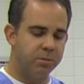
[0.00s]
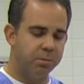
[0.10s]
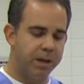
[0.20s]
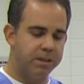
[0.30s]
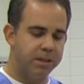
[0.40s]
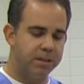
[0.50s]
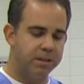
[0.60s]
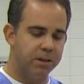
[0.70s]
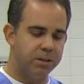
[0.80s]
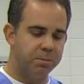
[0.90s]
we'll place
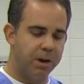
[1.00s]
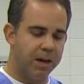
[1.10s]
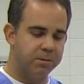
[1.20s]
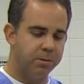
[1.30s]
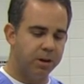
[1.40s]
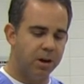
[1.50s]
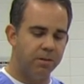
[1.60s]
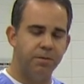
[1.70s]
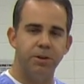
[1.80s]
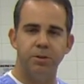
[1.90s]
these little spots, what we
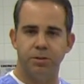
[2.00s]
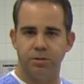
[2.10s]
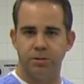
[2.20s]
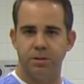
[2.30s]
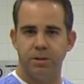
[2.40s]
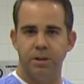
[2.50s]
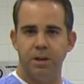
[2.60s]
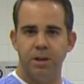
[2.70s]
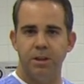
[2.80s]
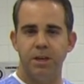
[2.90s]
call fiducials.
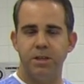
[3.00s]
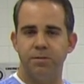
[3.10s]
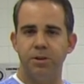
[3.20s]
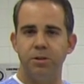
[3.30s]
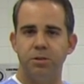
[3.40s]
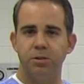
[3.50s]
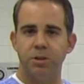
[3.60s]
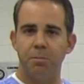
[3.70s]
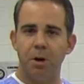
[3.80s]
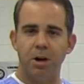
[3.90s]
These
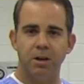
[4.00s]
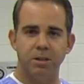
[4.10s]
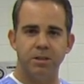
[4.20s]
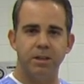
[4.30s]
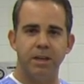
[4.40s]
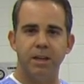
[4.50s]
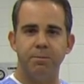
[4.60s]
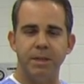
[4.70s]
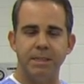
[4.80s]
fiducials are markers that can then be